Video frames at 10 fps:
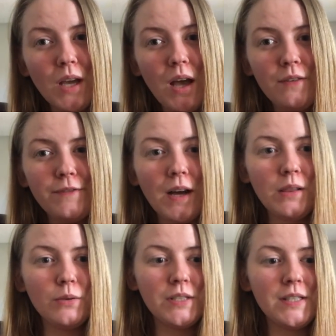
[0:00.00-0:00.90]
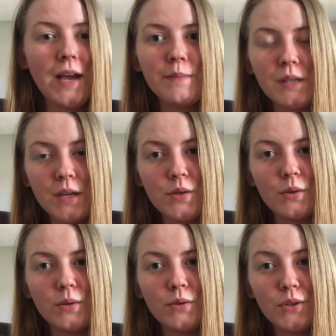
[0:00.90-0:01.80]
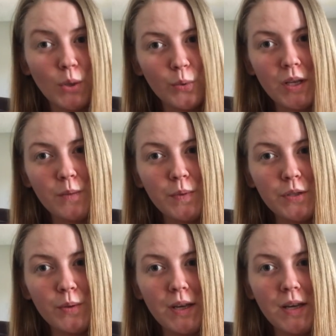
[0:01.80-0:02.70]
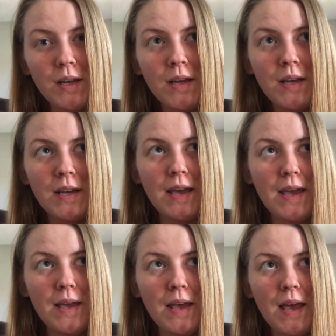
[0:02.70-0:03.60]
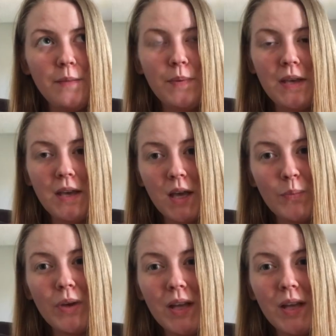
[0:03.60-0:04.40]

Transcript: I follow the time schedule. Don't eat between 8 p.m.